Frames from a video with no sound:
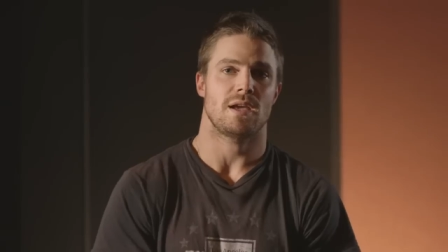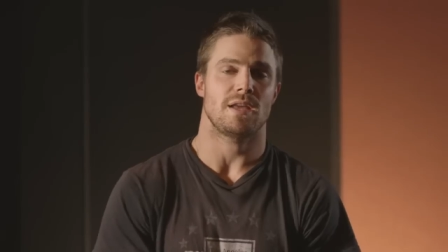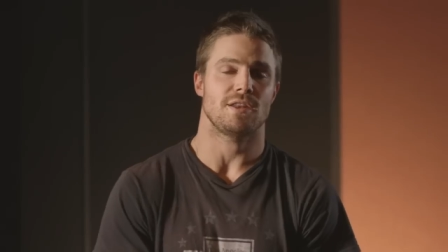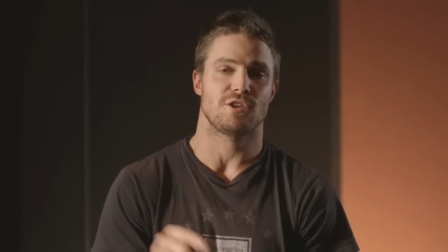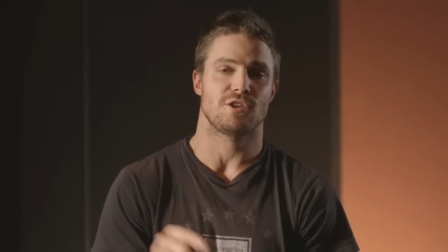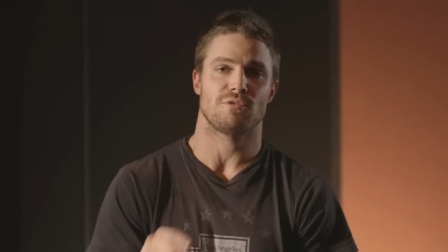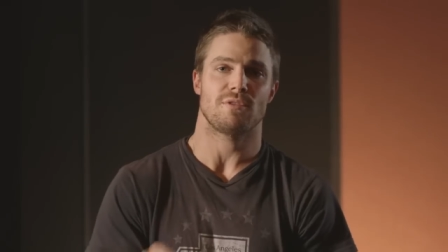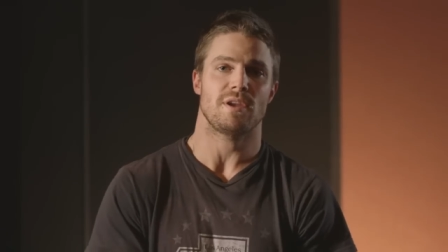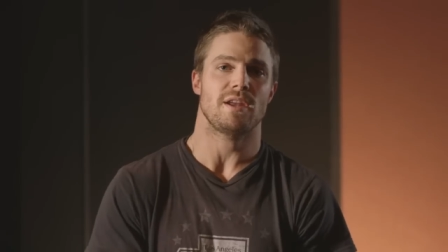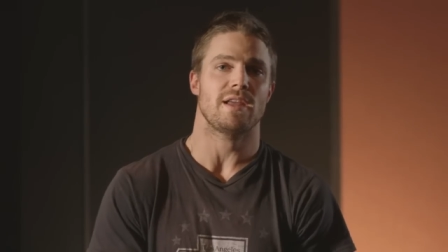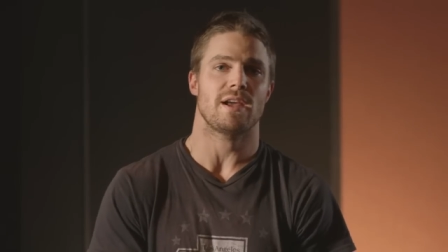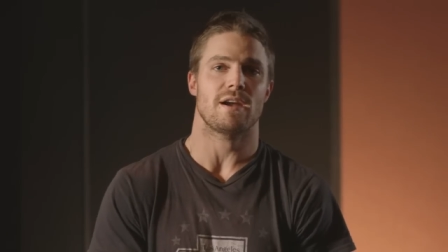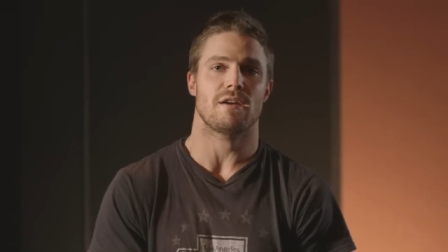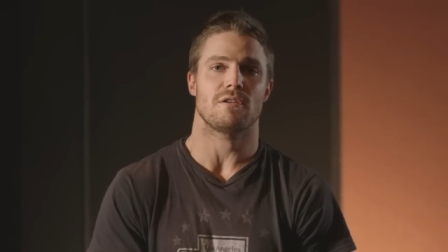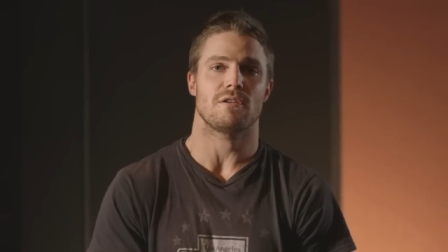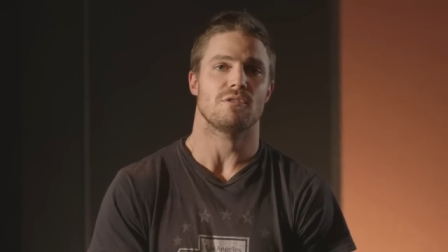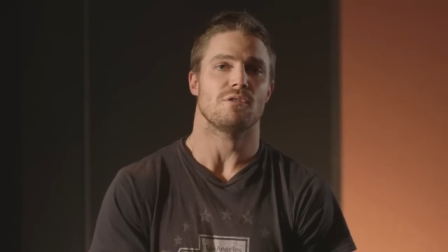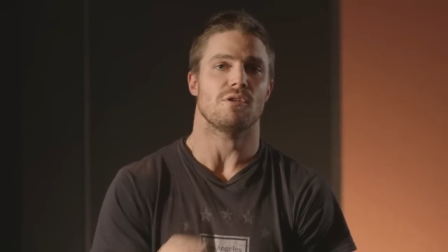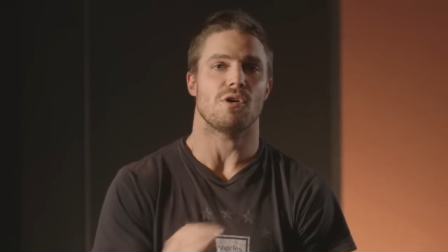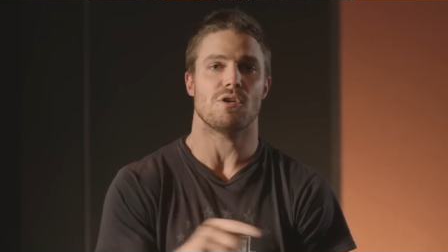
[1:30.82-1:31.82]
and Green
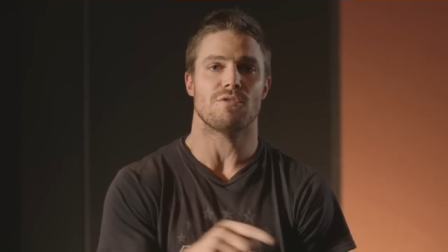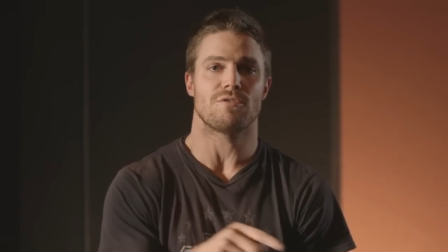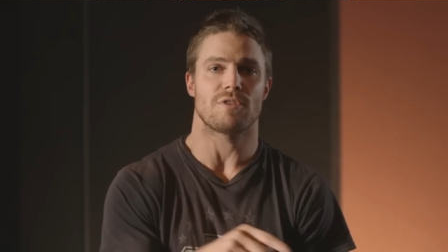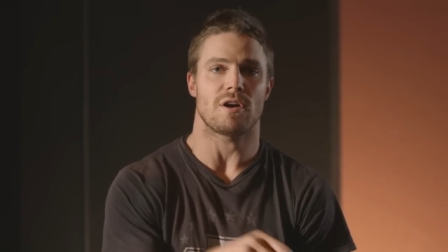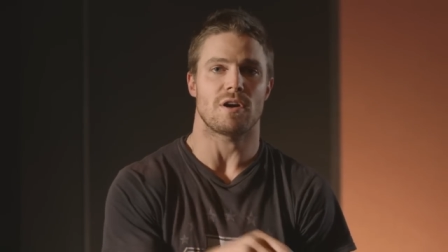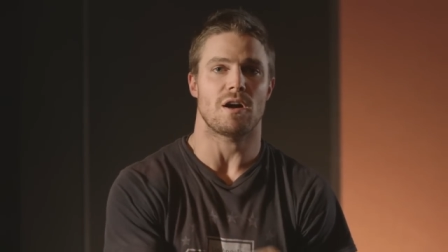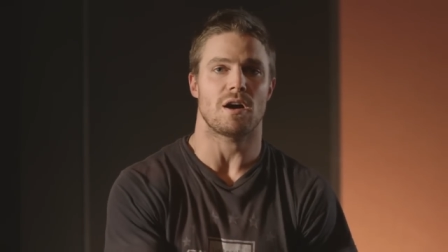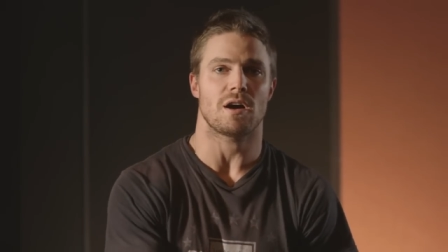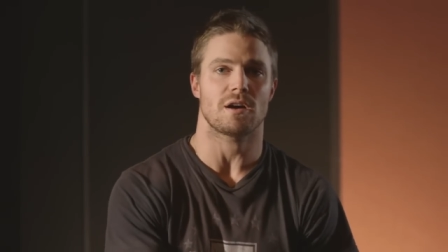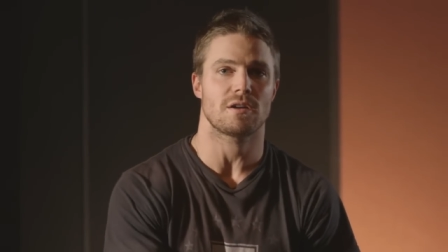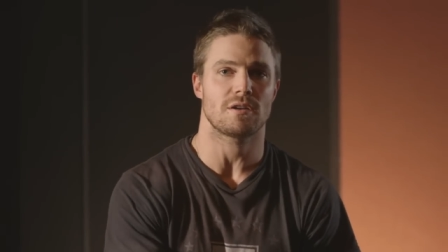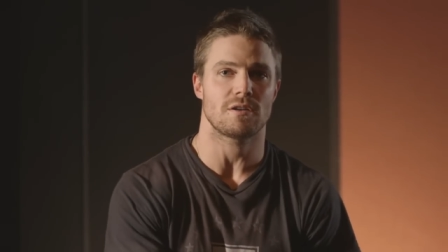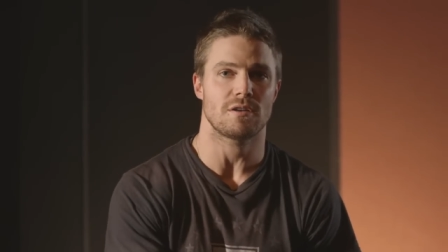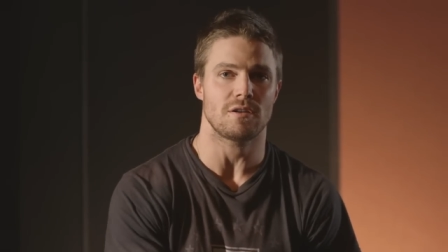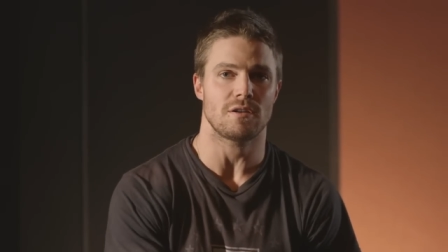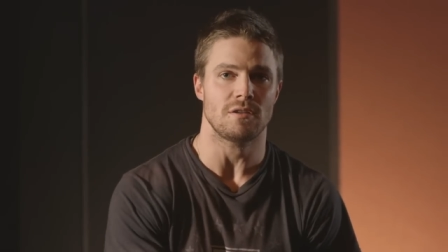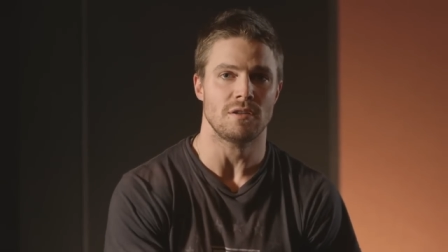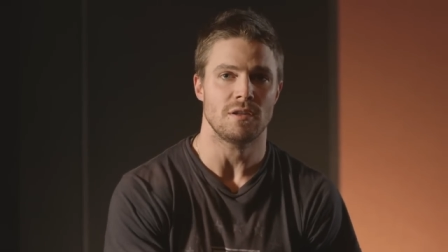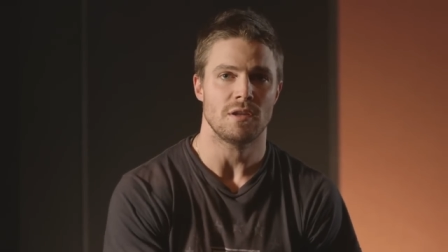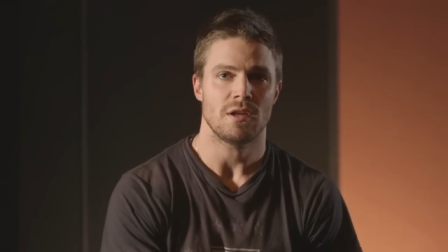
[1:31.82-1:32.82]
Arrow over Hawk
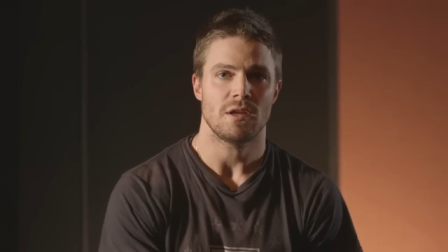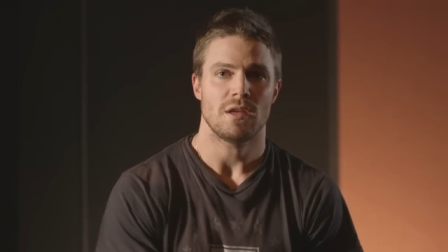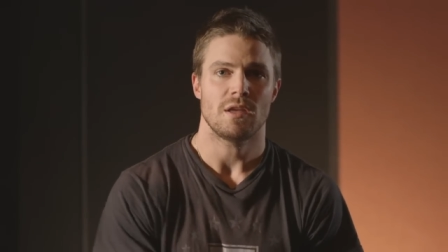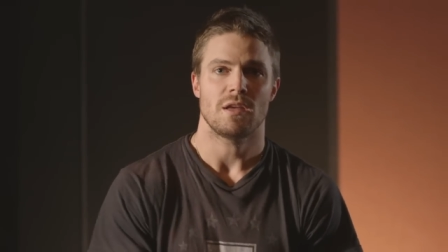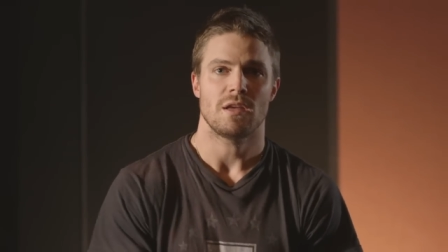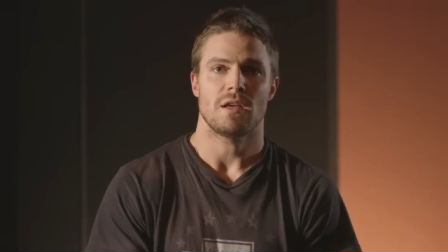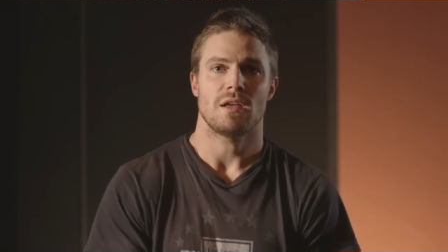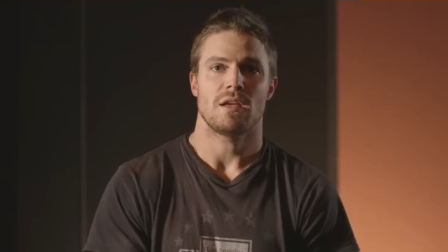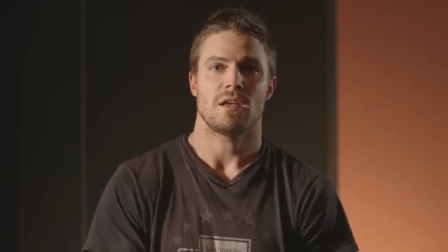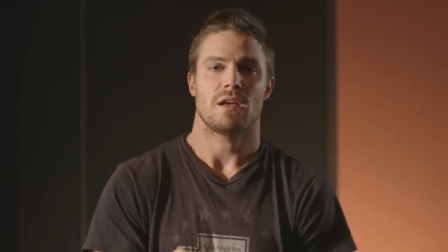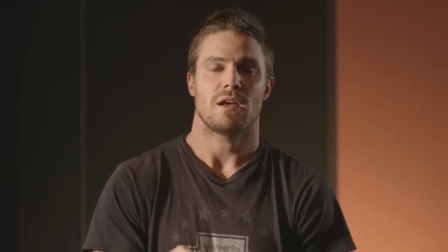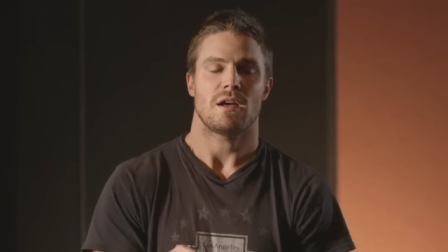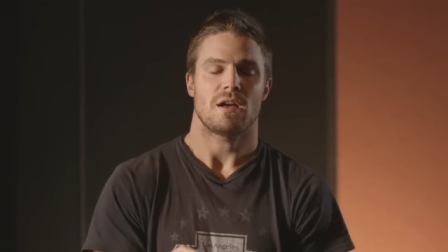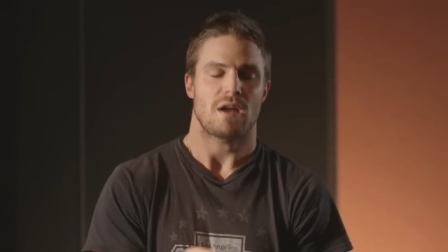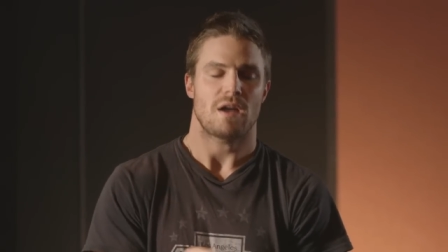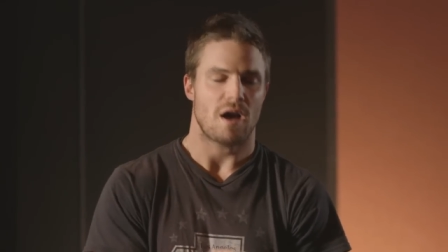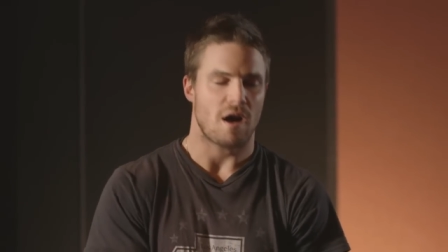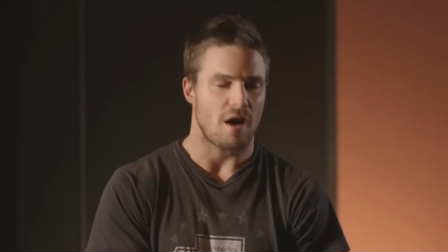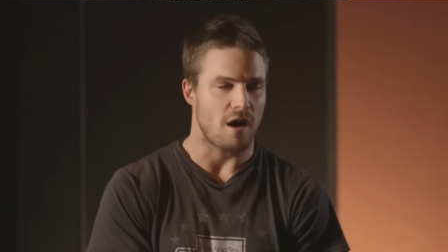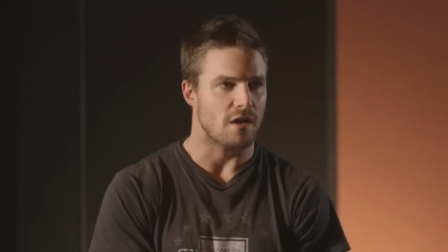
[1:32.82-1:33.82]
Girl.
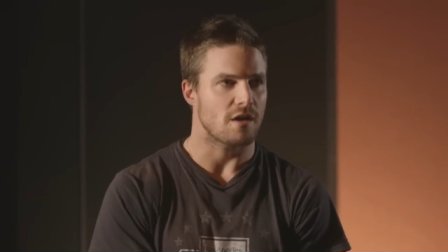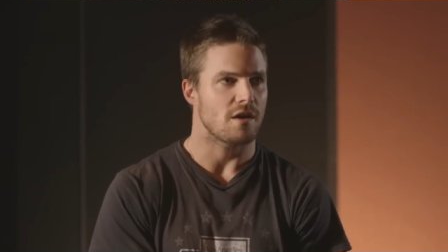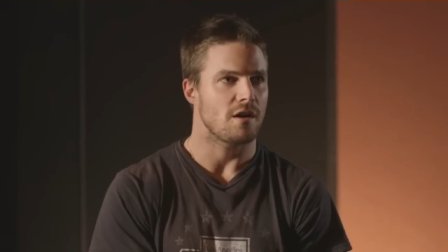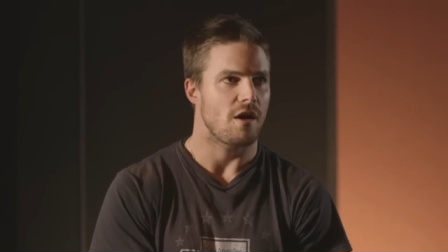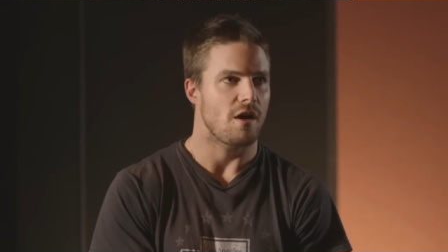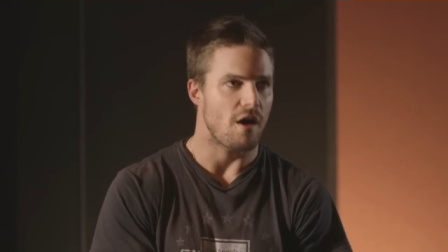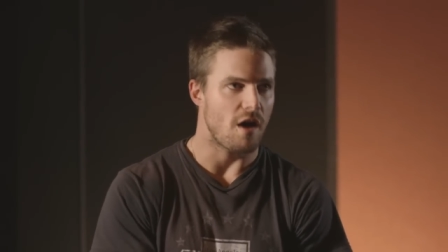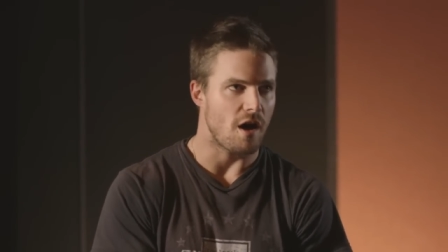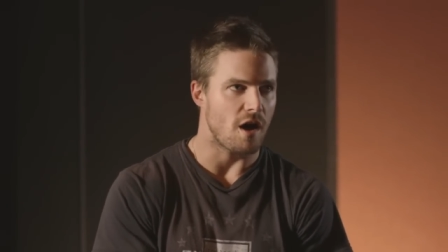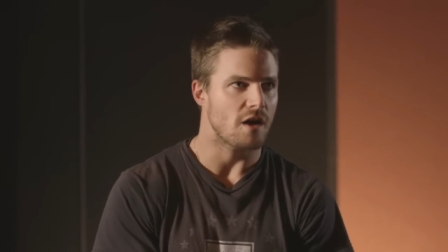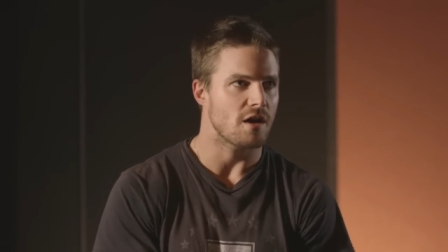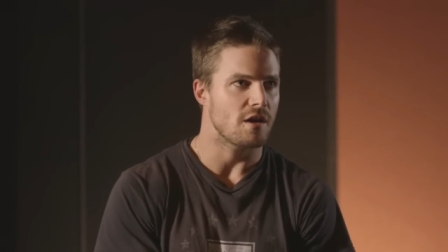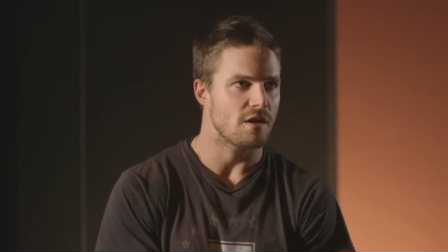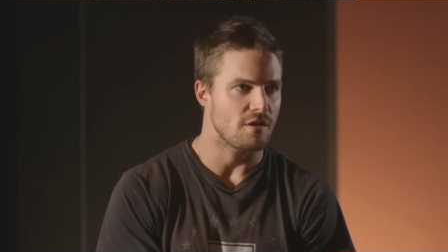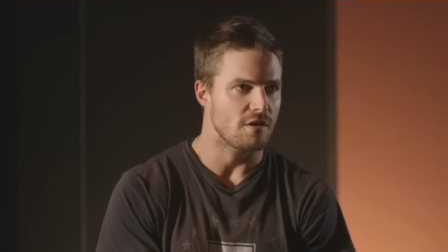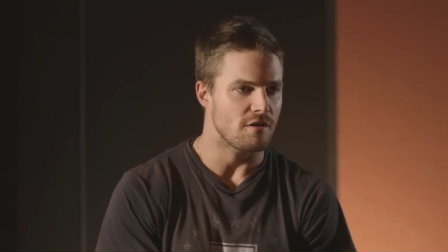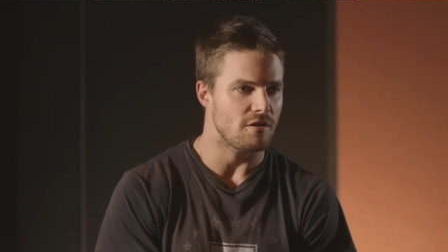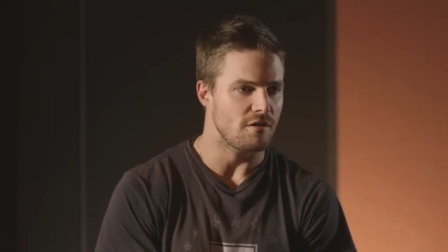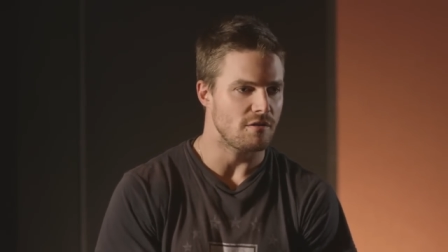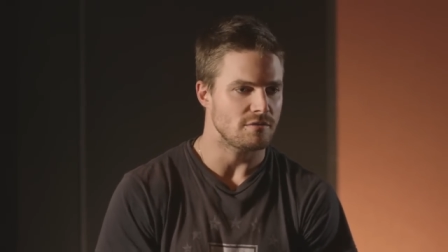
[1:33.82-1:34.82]
Hawk hawk
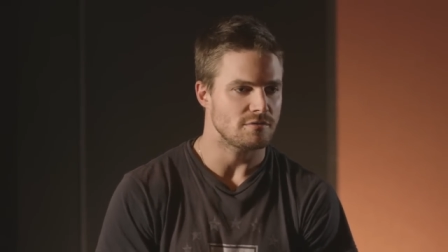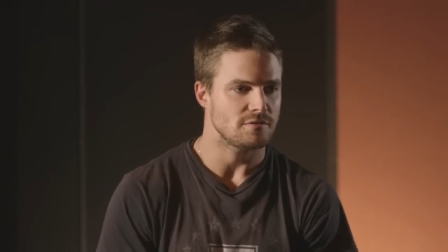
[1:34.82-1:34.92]
girl.